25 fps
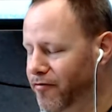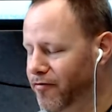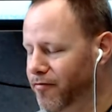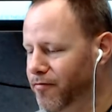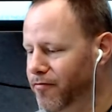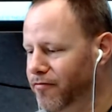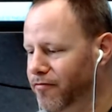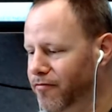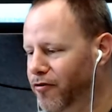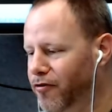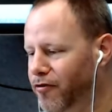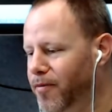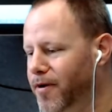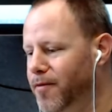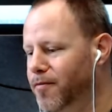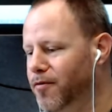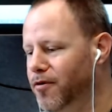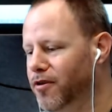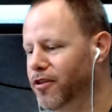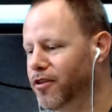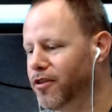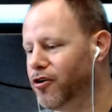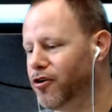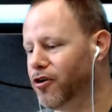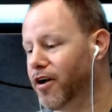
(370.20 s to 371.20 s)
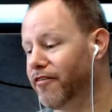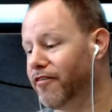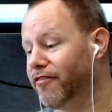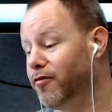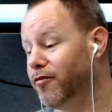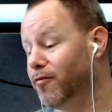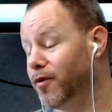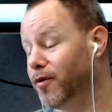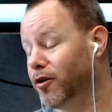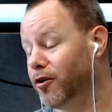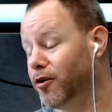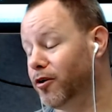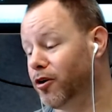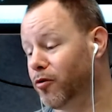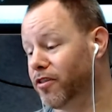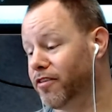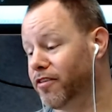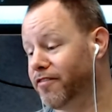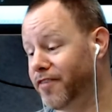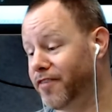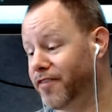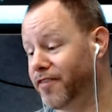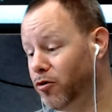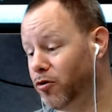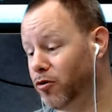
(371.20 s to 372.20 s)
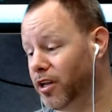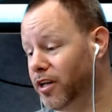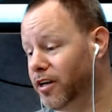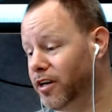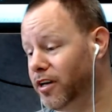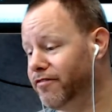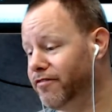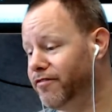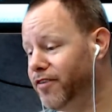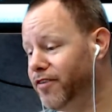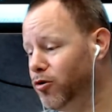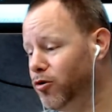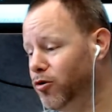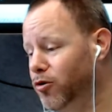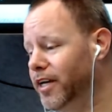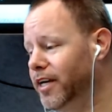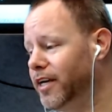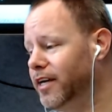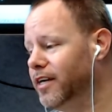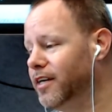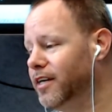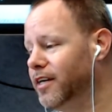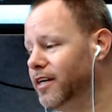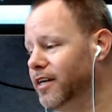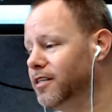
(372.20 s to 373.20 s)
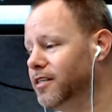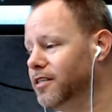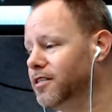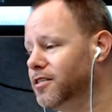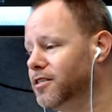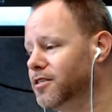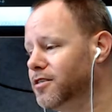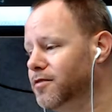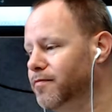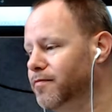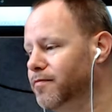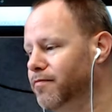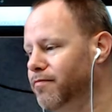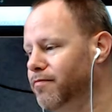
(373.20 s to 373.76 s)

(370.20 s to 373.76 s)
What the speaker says: for people that are not familiar with Phonely is